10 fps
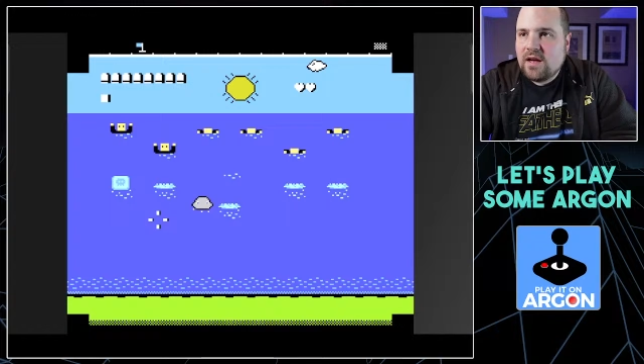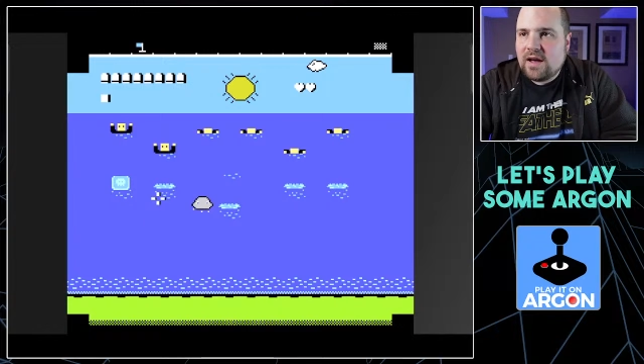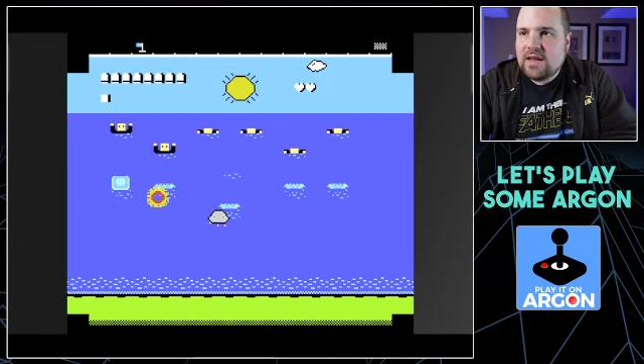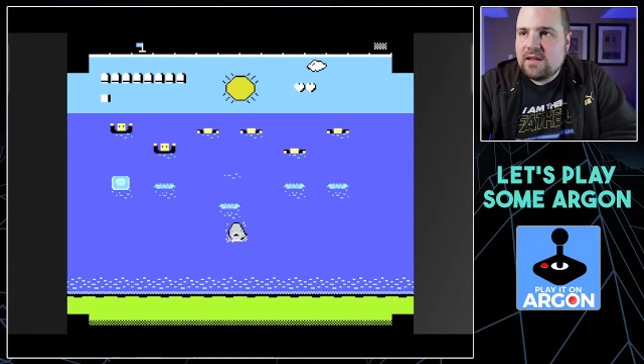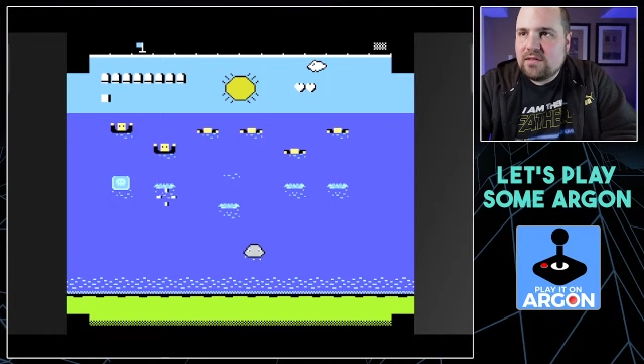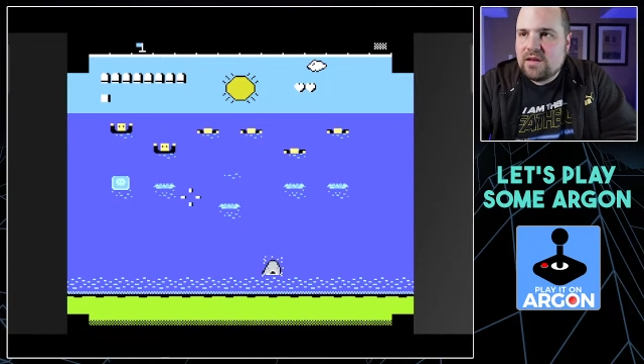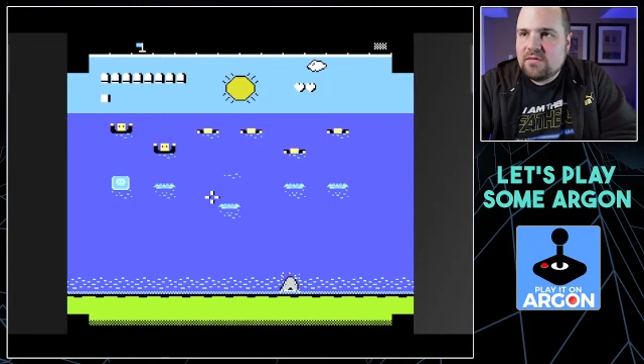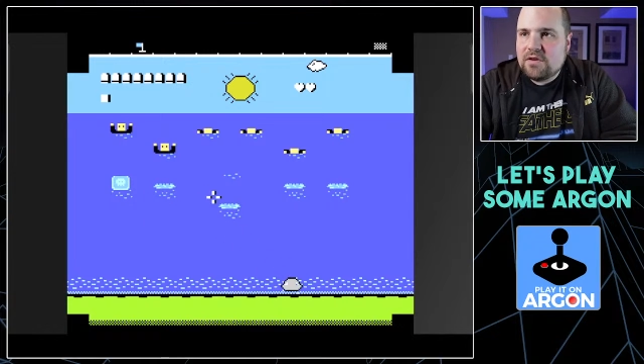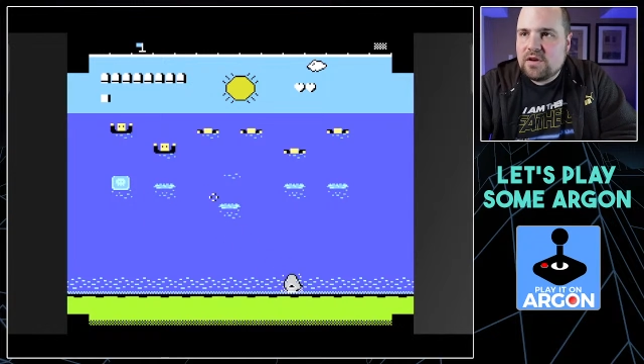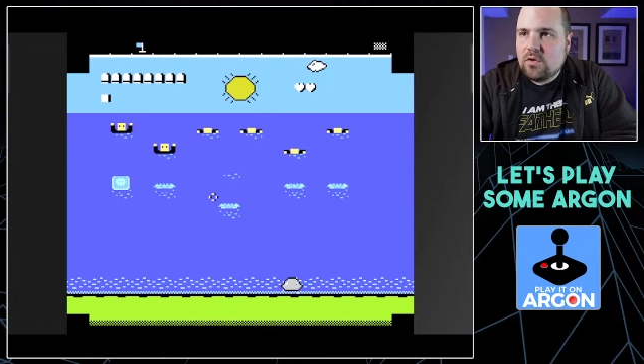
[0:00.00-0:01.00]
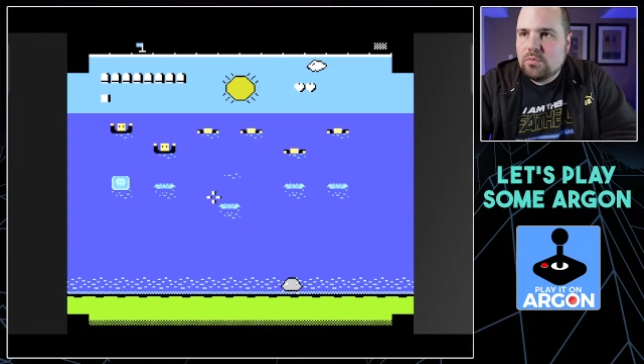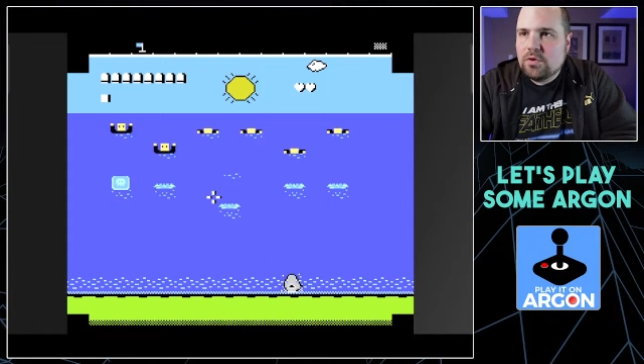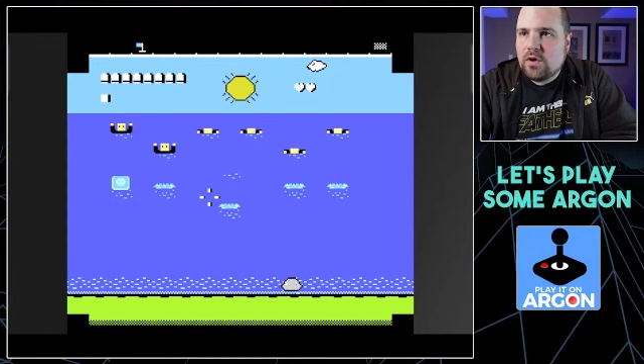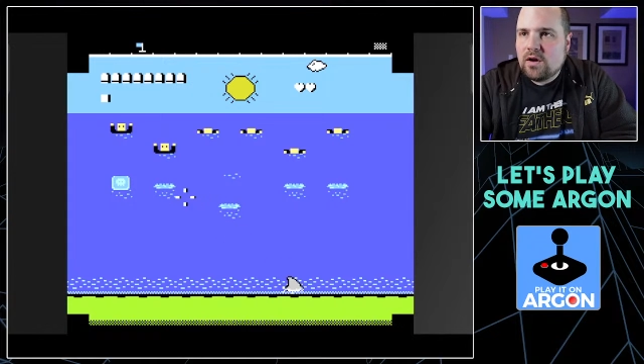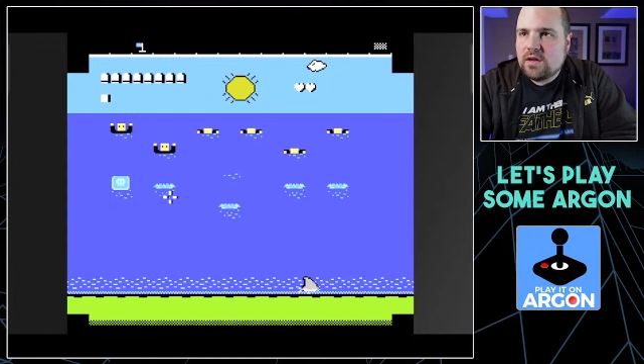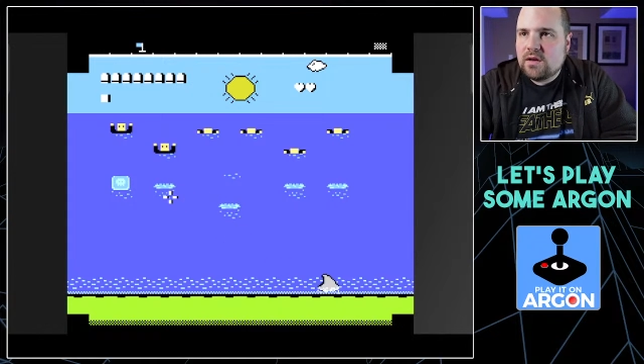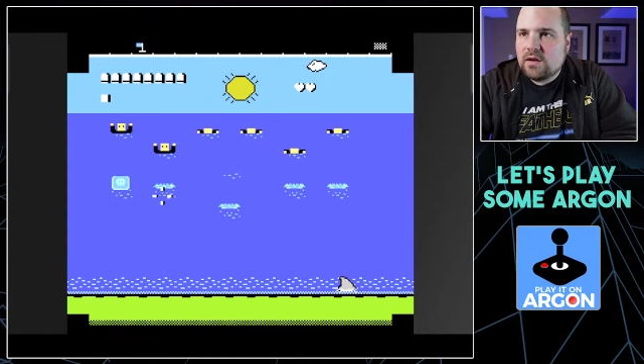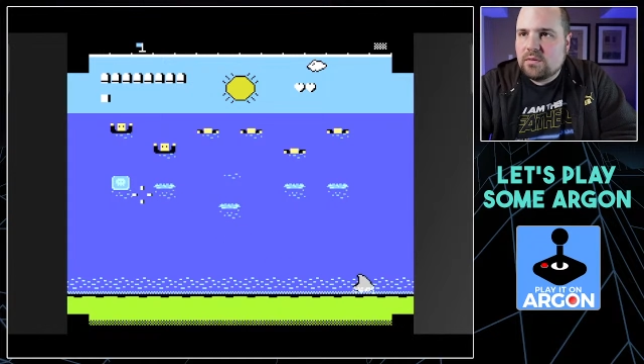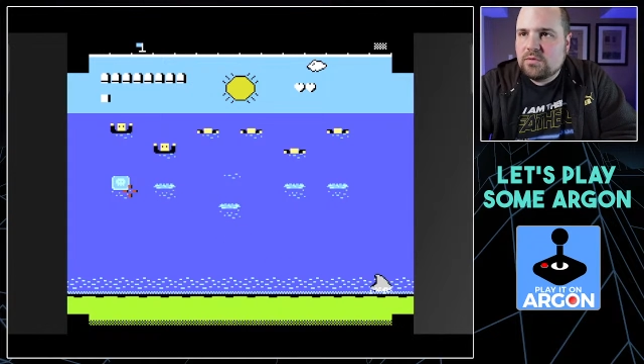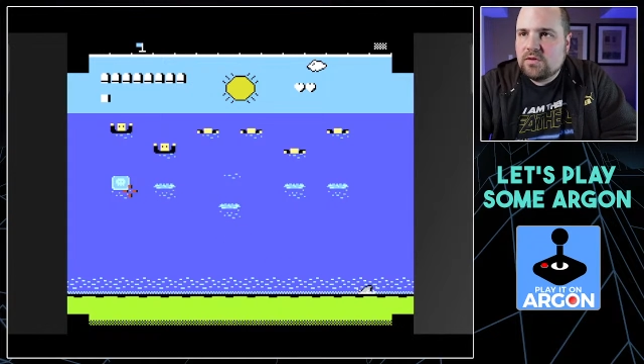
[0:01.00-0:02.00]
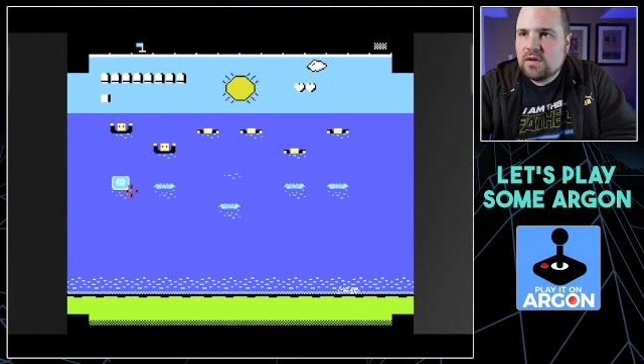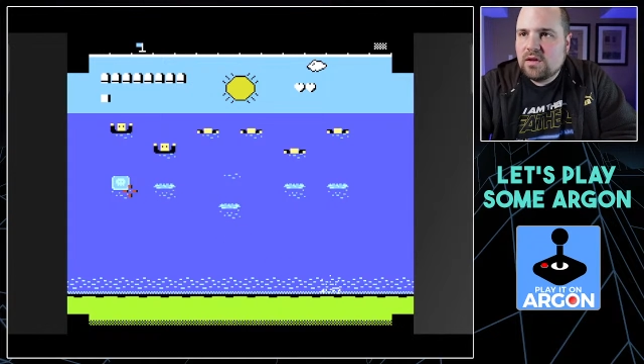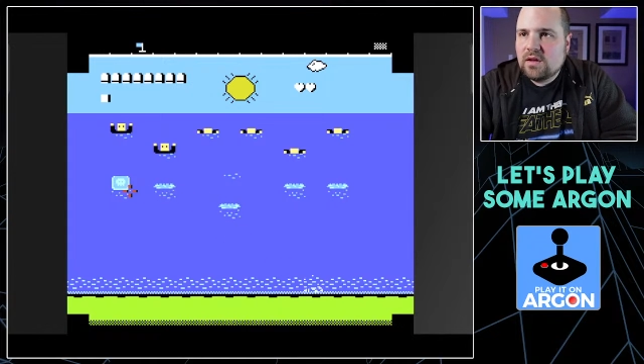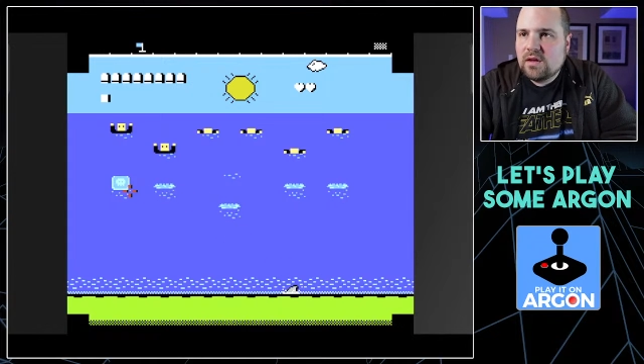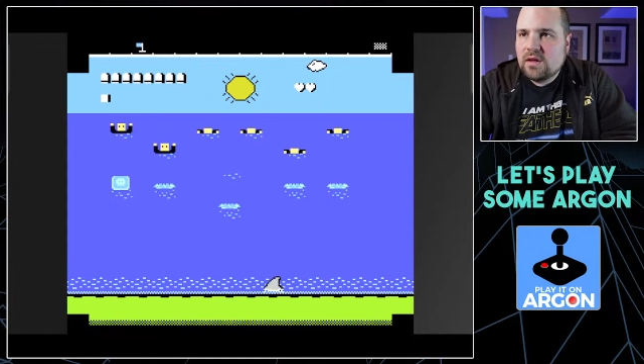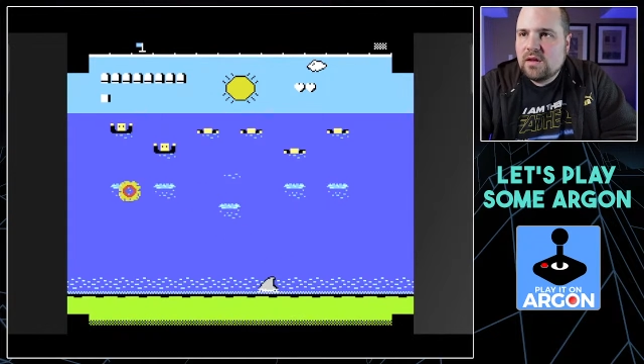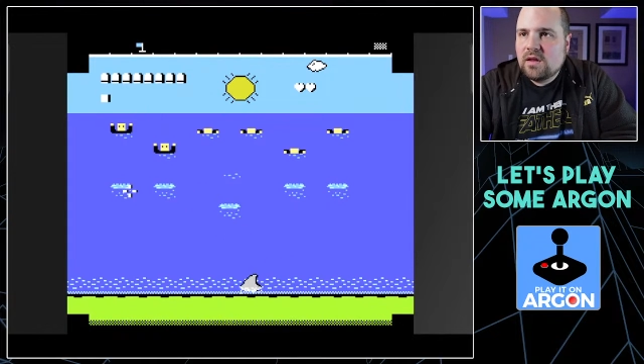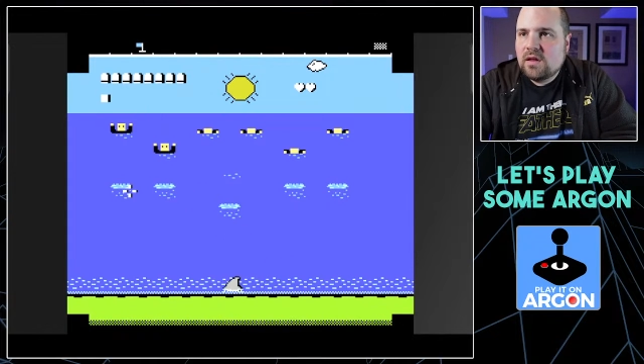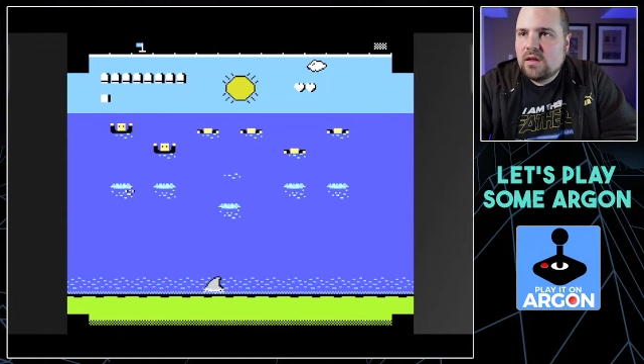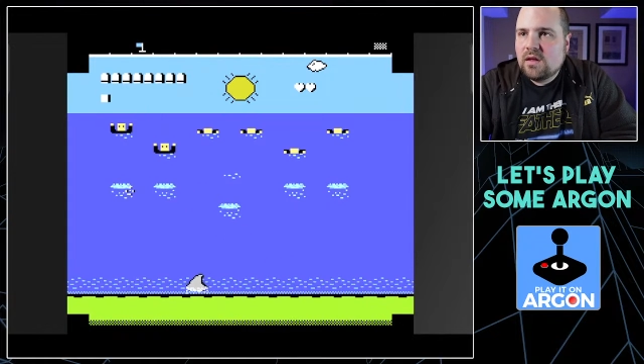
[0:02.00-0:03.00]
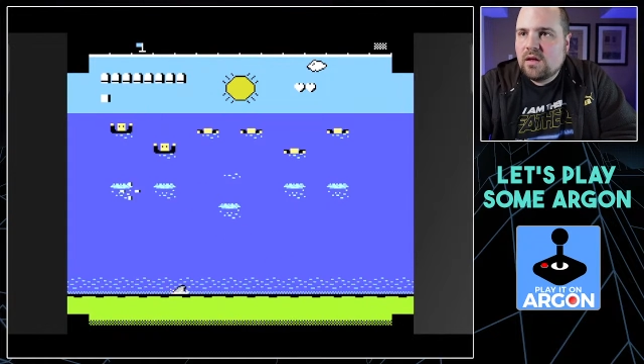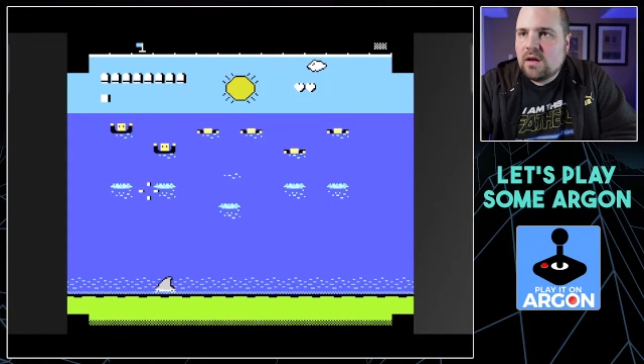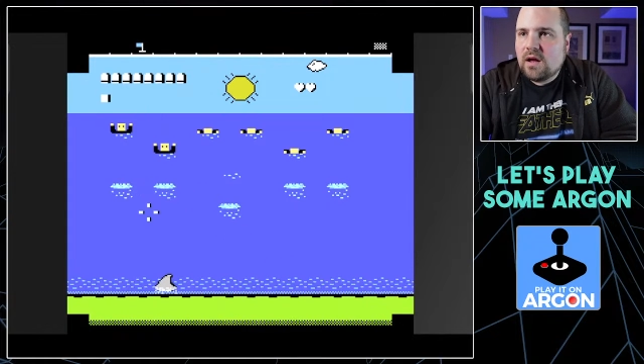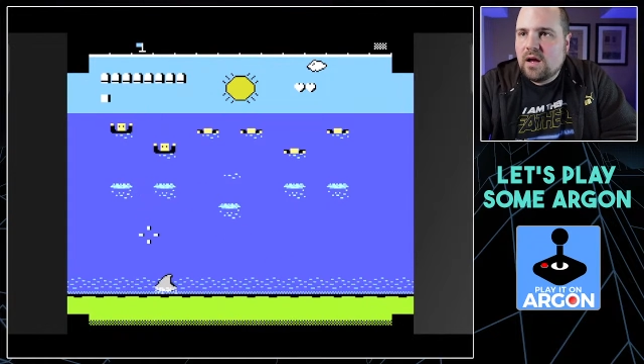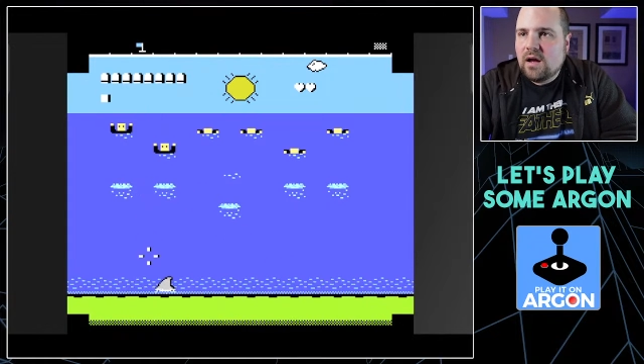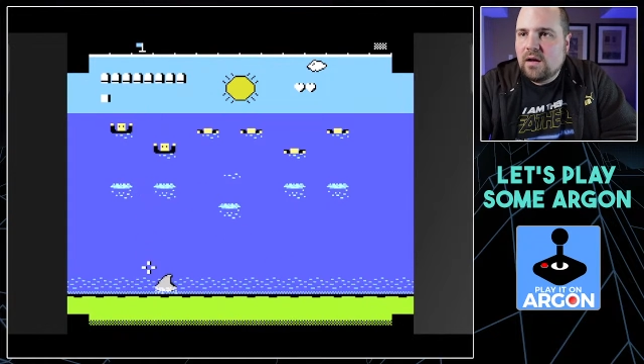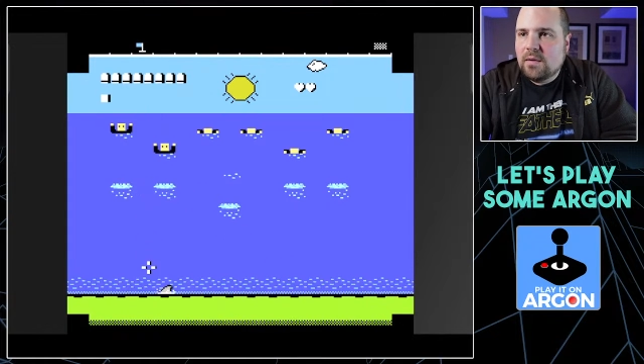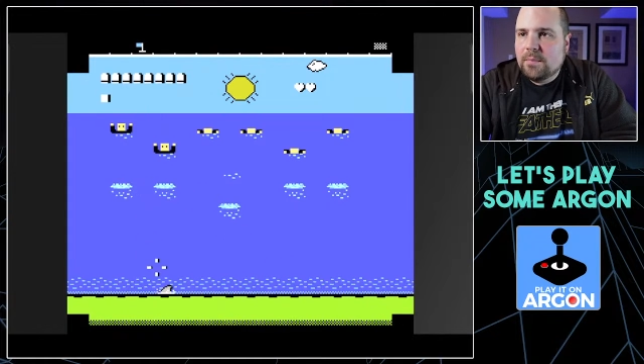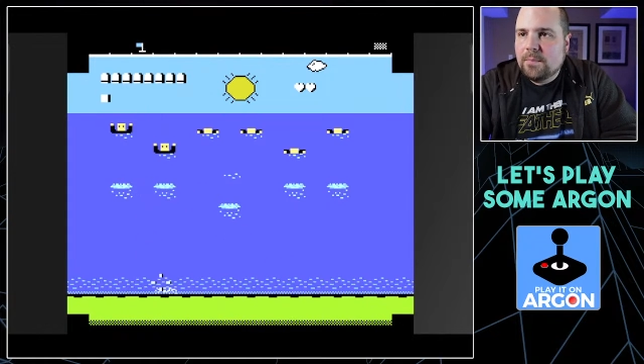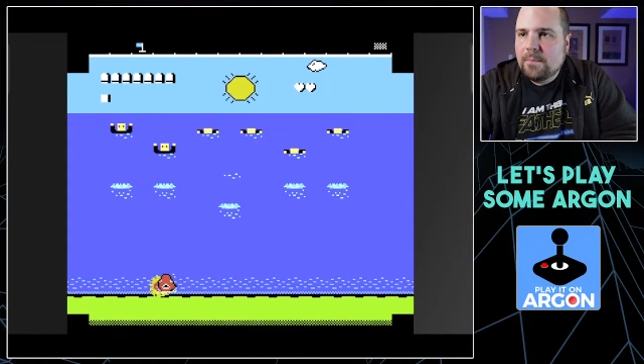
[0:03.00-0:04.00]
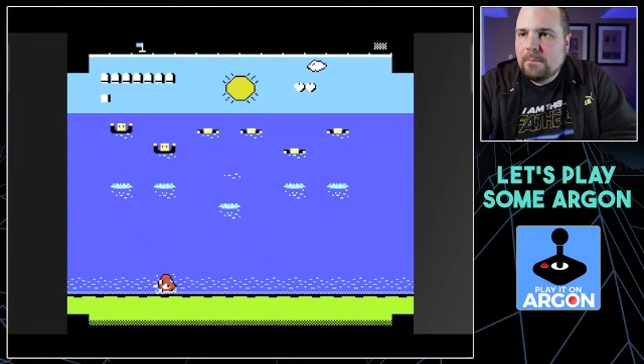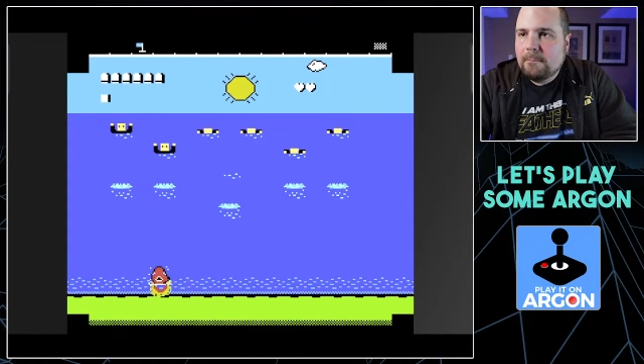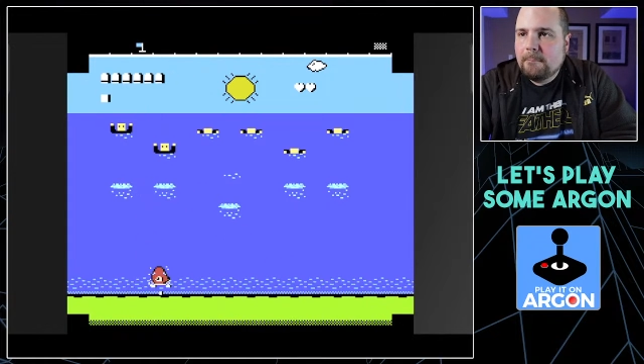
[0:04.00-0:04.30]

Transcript: I can't think of any homebrew hockey games. Come